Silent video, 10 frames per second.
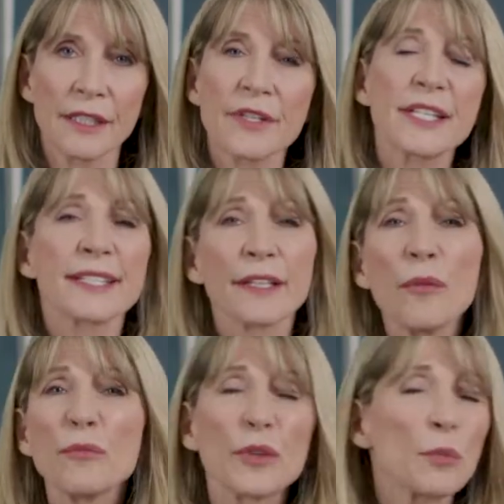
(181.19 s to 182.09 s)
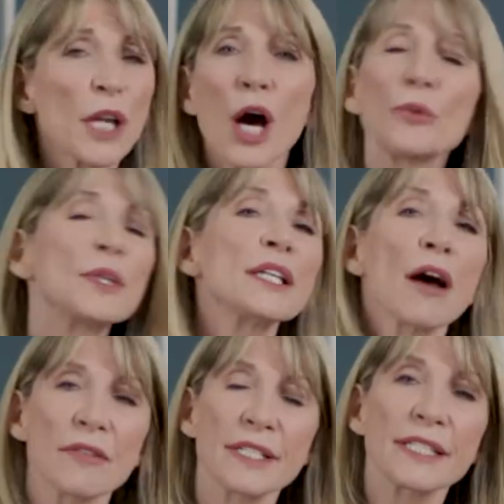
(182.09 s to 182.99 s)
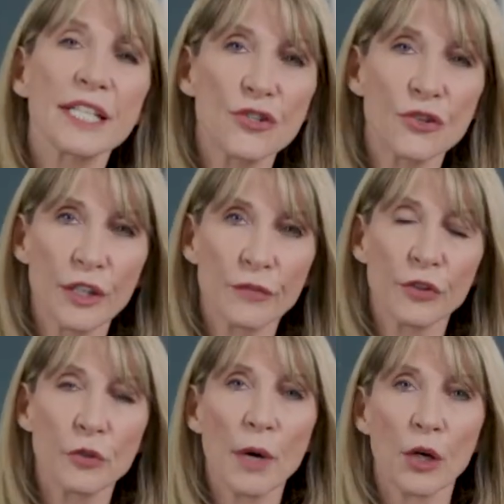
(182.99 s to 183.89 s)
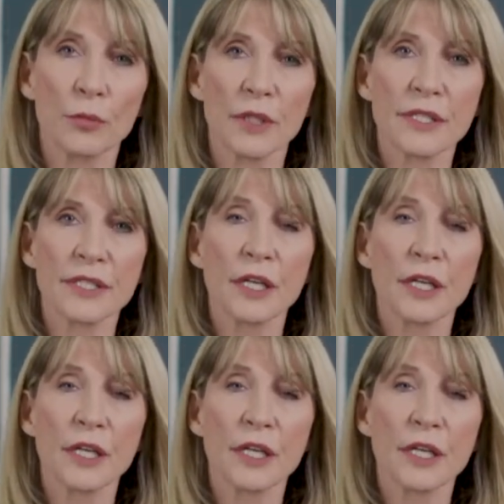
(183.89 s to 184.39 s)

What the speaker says: The discomfort will only last literally a few moments,